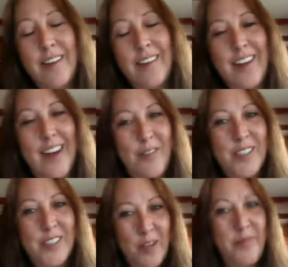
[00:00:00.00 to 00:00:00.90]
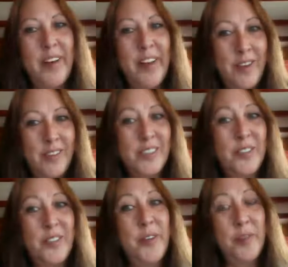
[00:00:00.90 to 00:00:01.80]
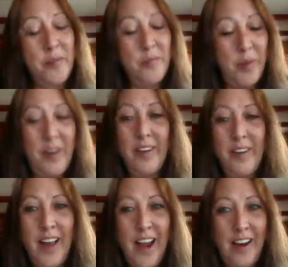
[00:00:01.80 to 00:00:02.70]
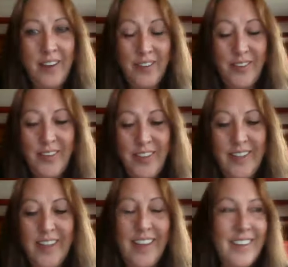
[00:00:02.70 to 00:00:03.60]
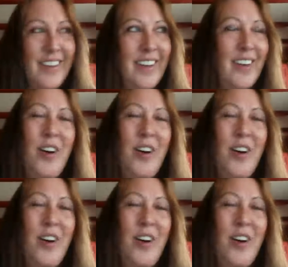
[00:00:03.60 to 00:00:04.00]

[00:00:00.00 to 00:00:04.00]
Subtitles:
it was something I was doing with Bert actually that said,